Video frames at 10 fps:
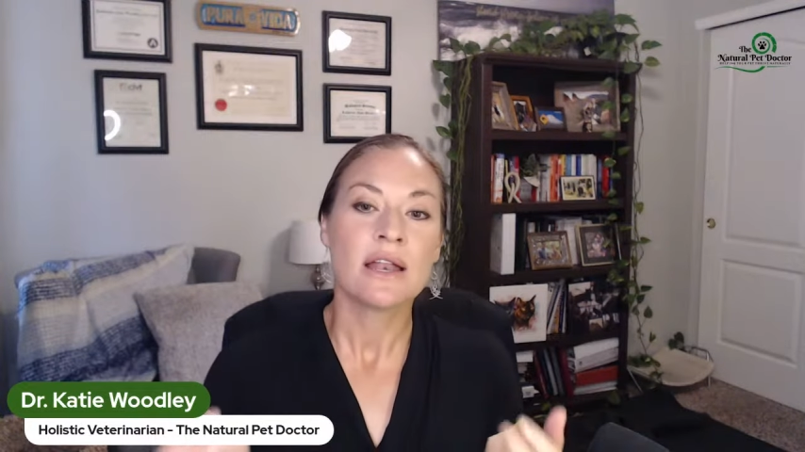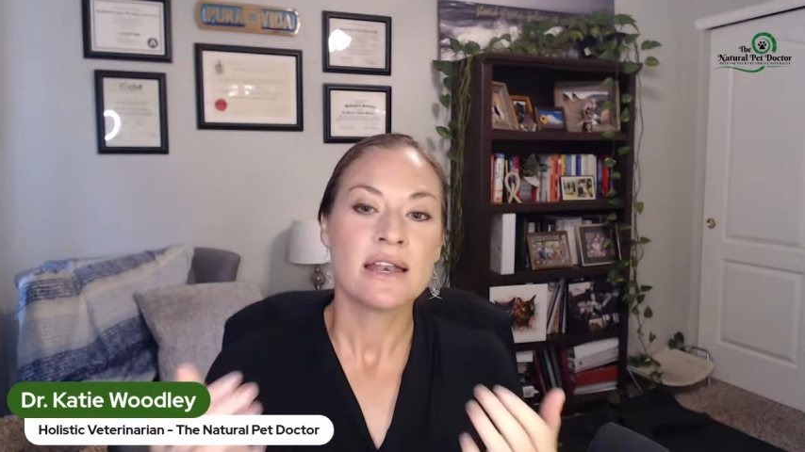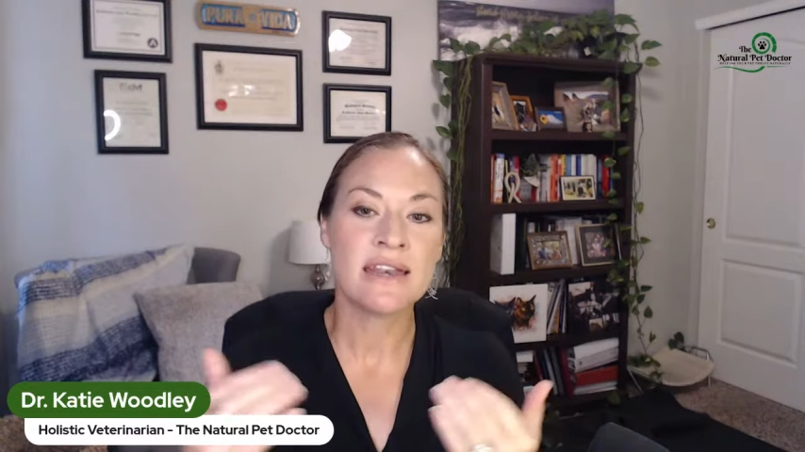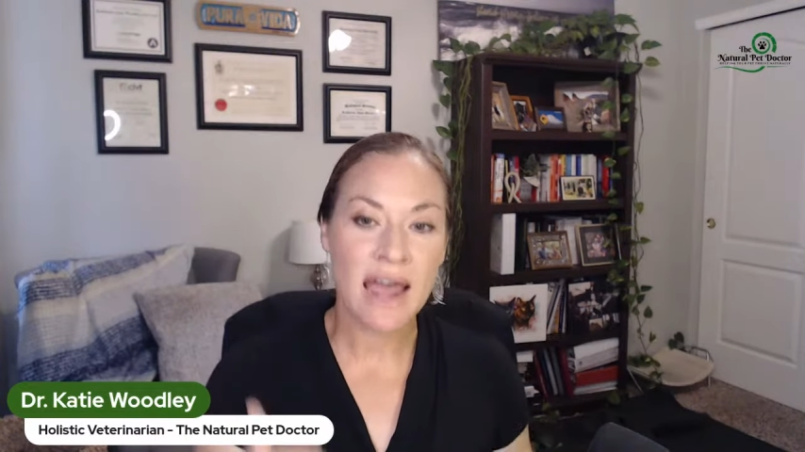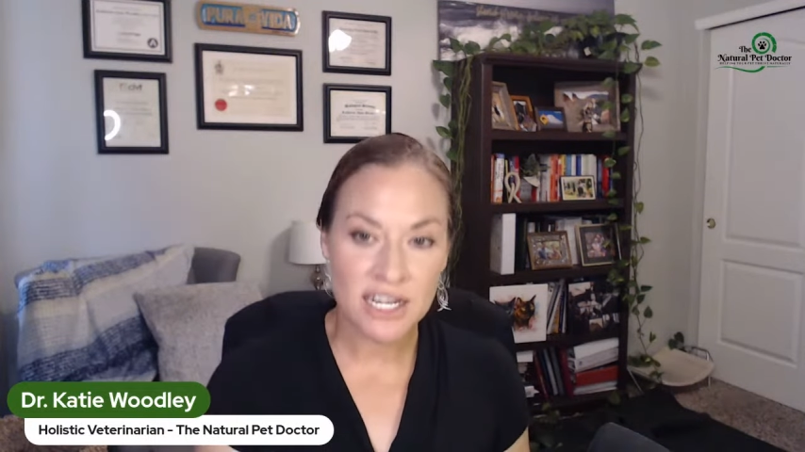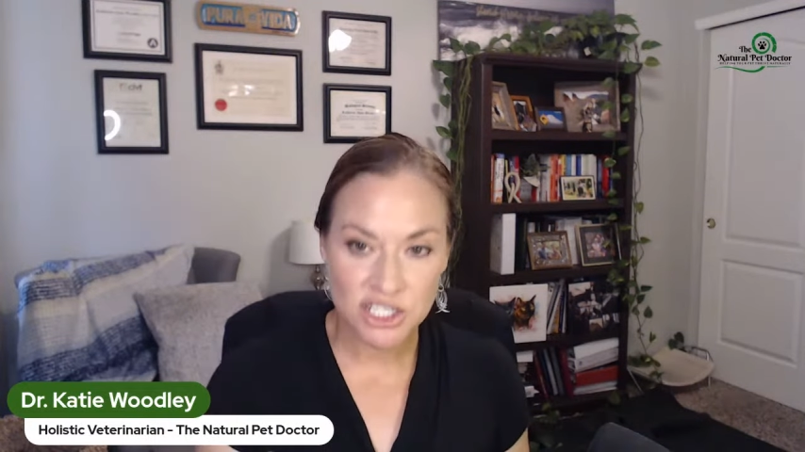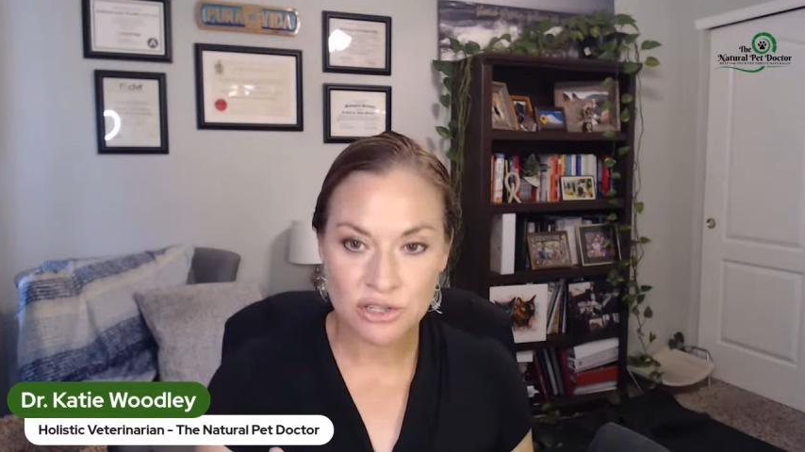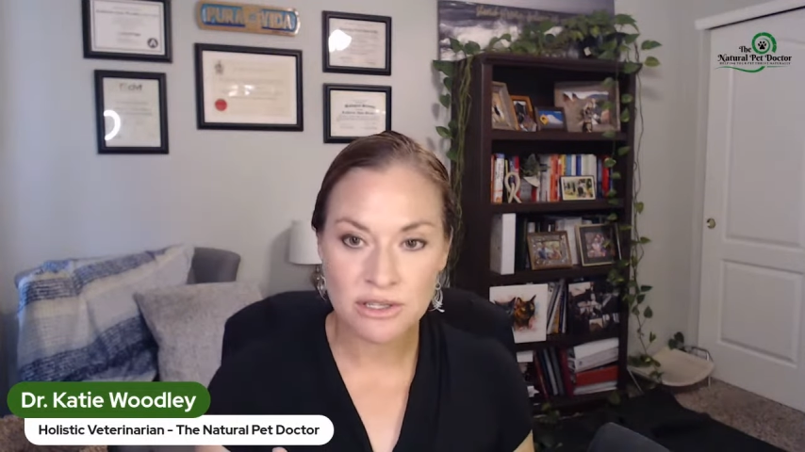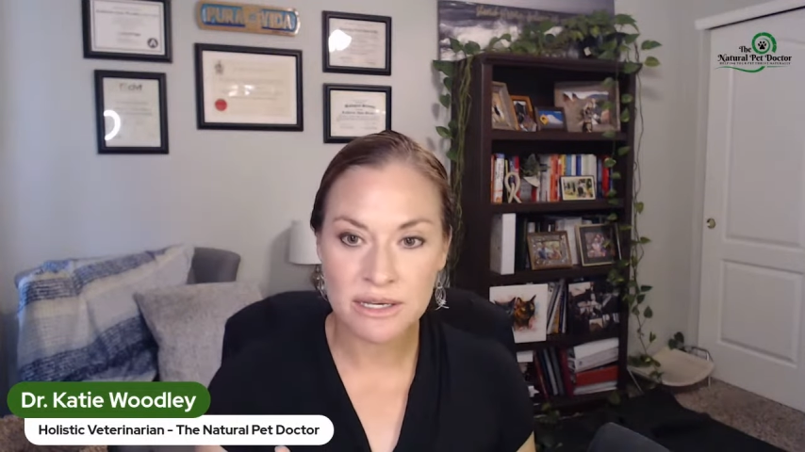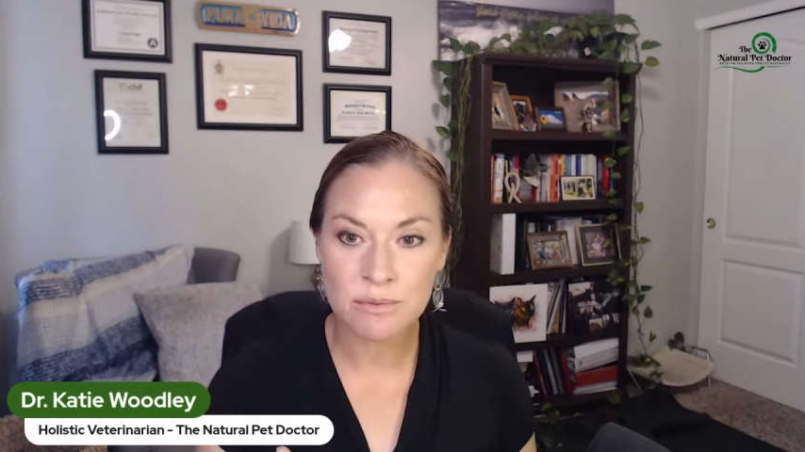
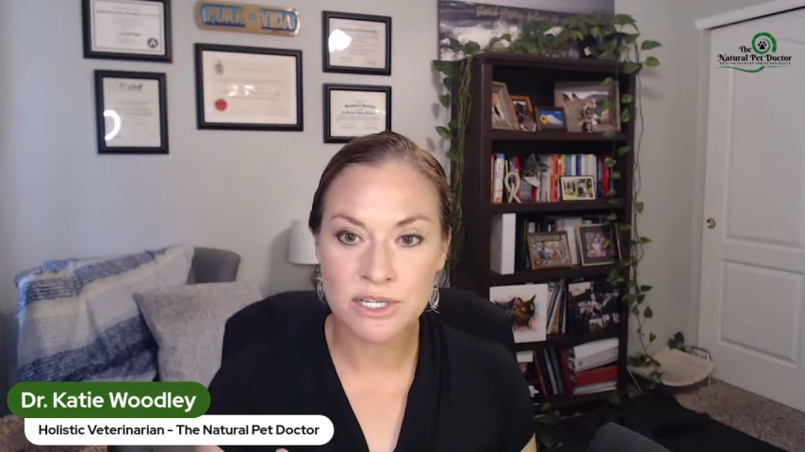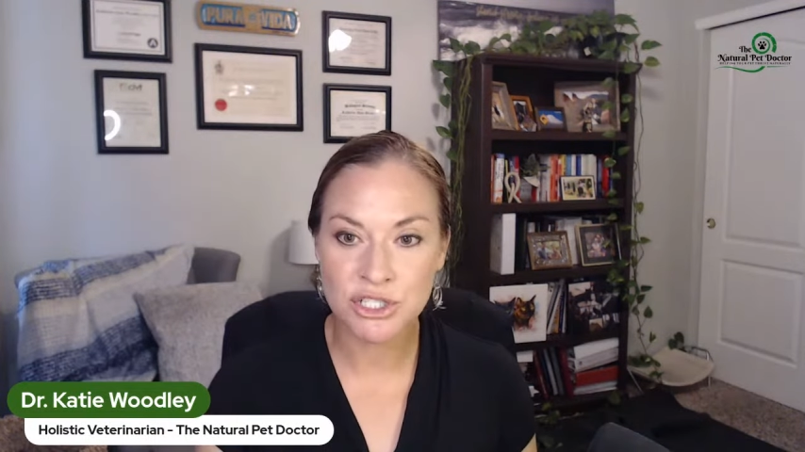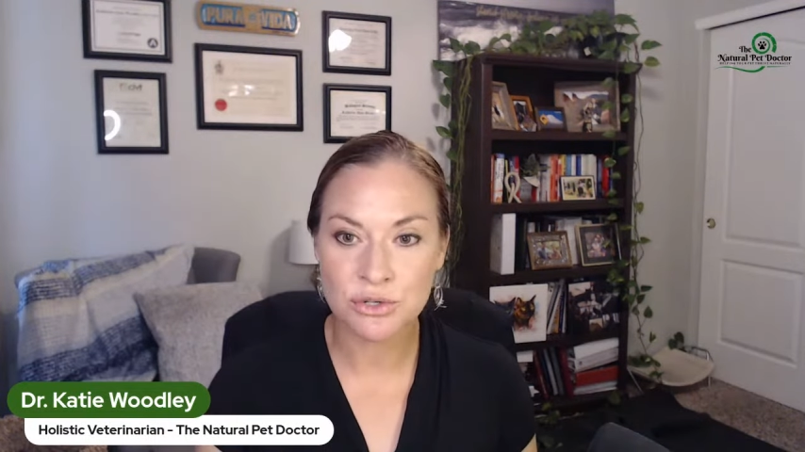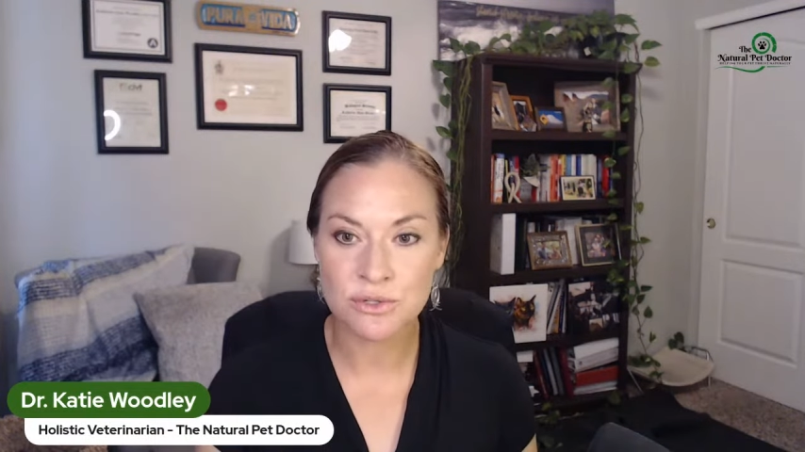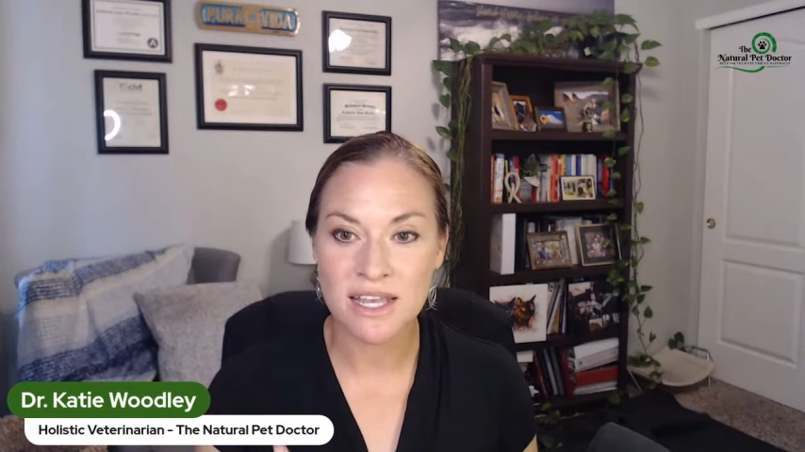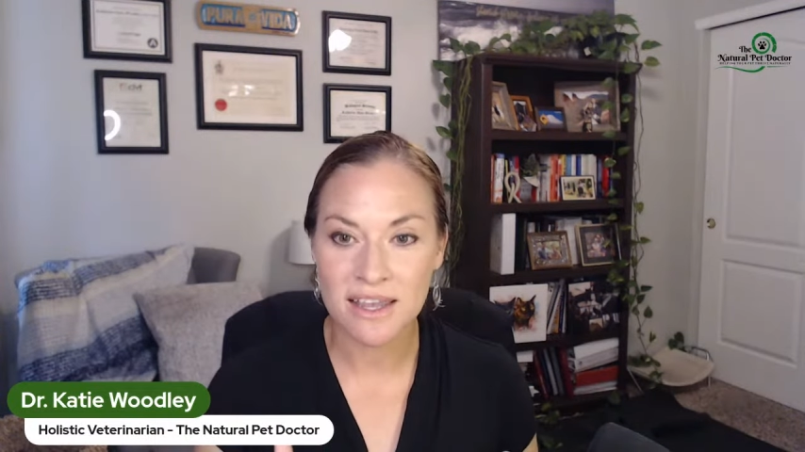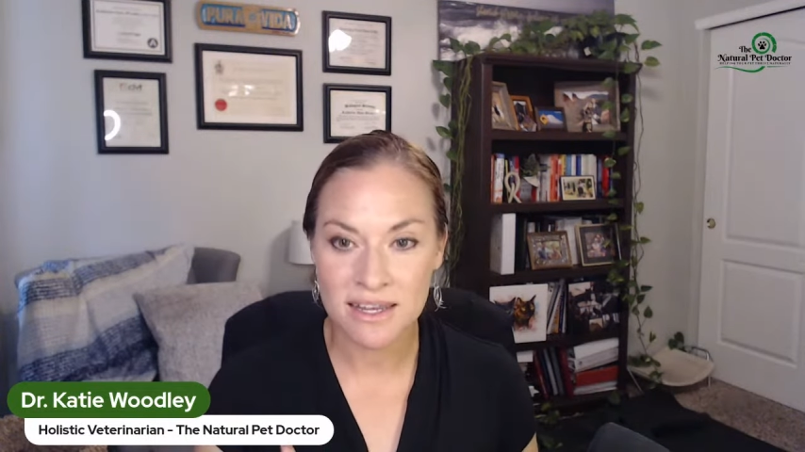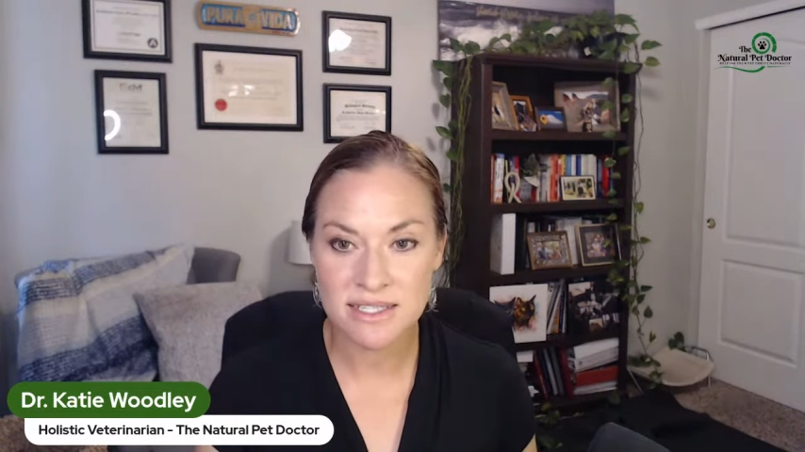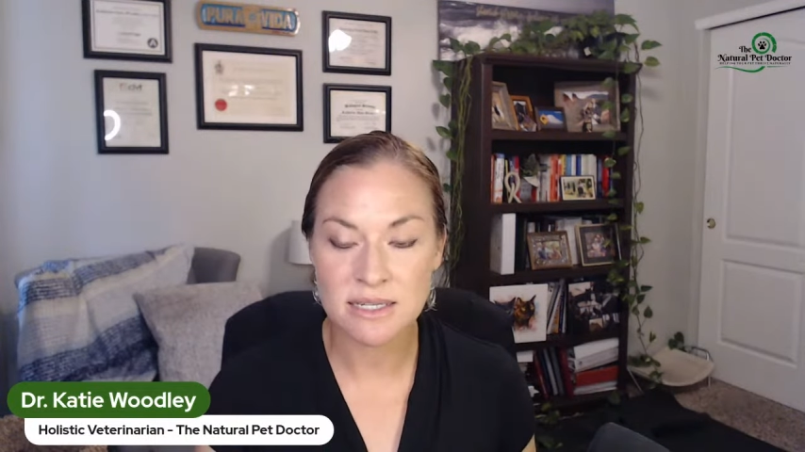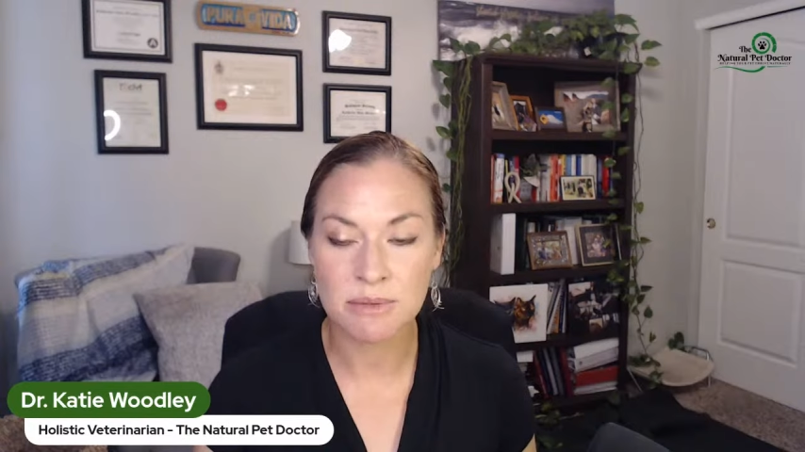naturally reduce
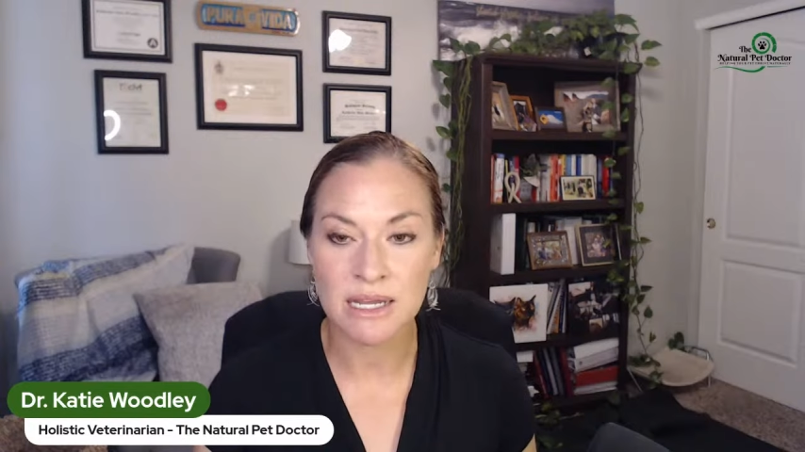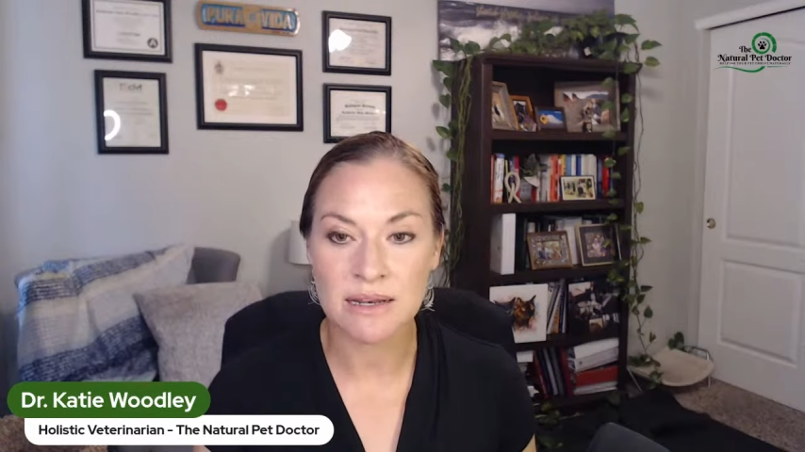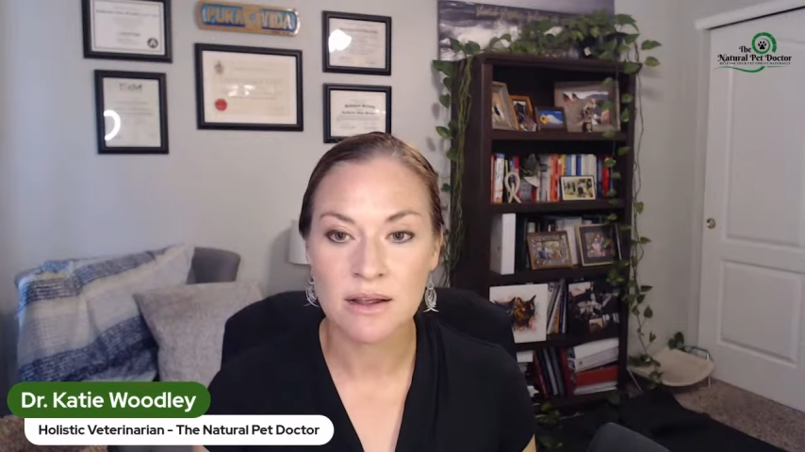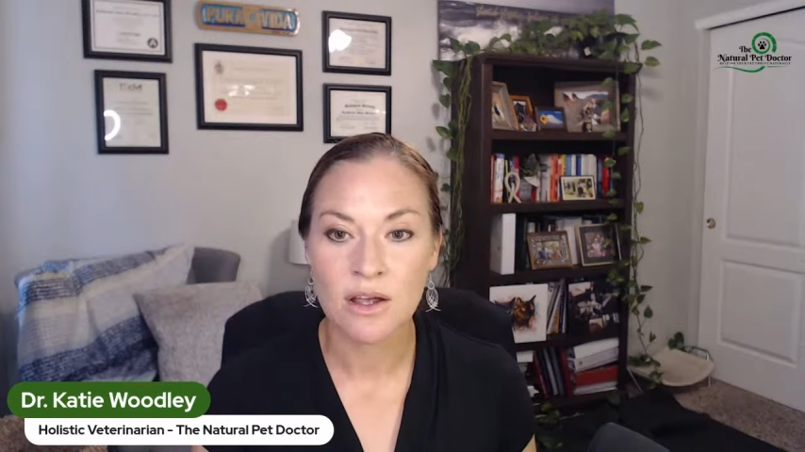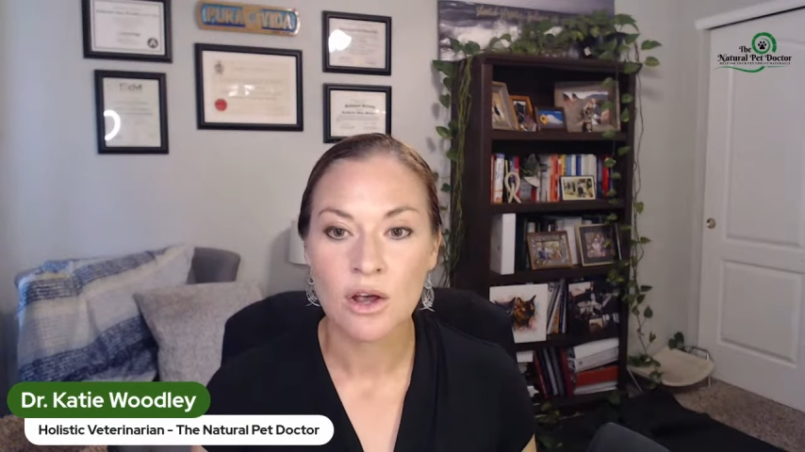histamine.